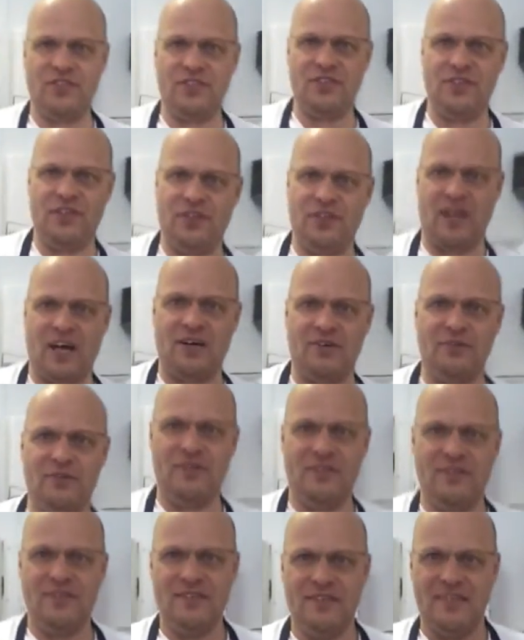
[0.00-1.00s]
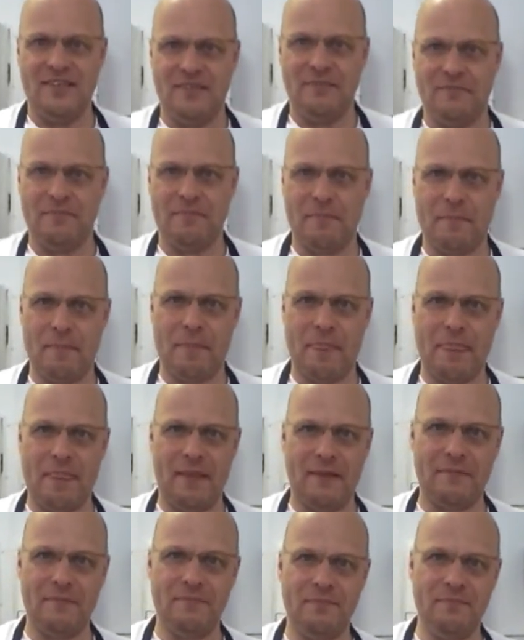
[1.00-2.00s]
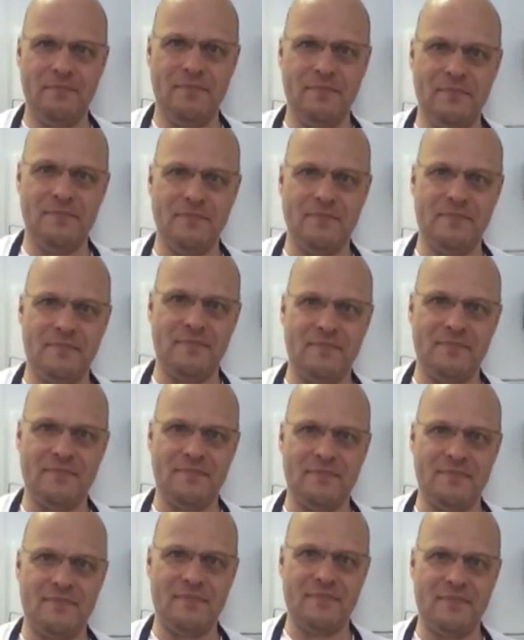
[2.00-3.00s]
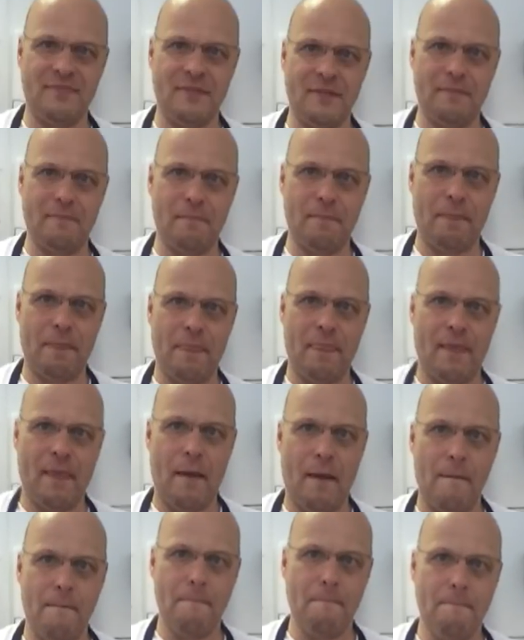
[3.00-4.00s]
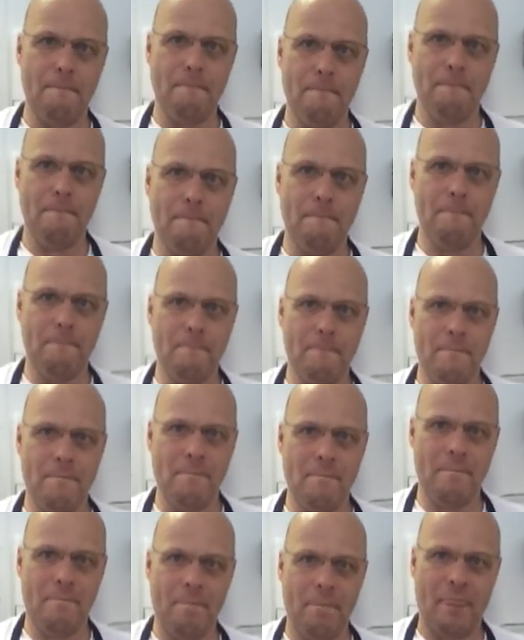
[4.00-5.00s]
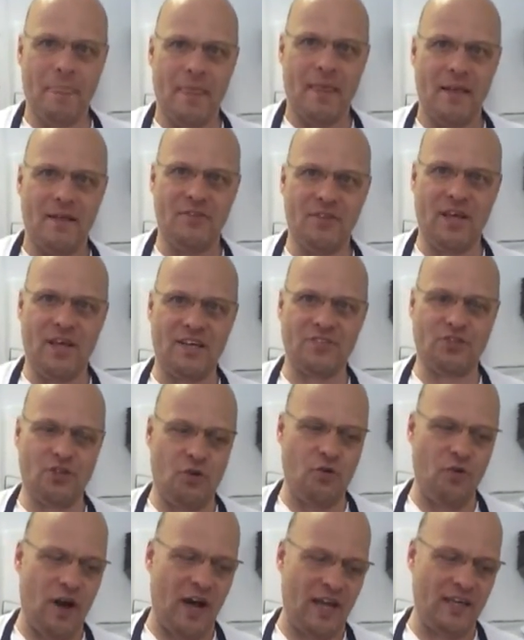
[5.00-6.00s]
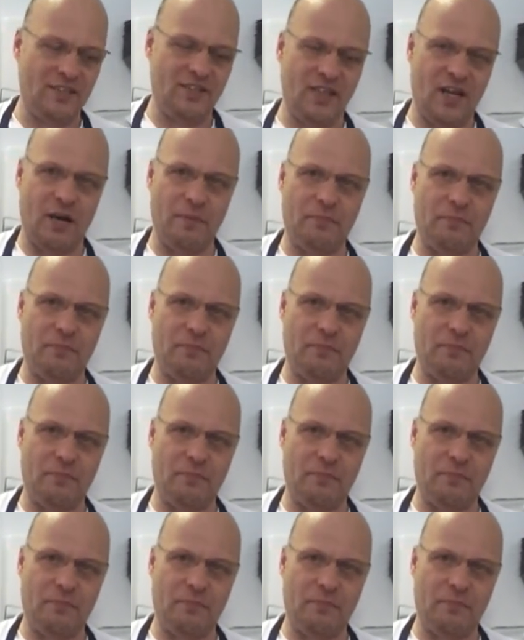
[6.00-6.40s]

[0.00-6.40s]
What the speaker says: Yeah, I know you do, and everybody appreciates it actually. And I really appreciate you doing this vlog for us.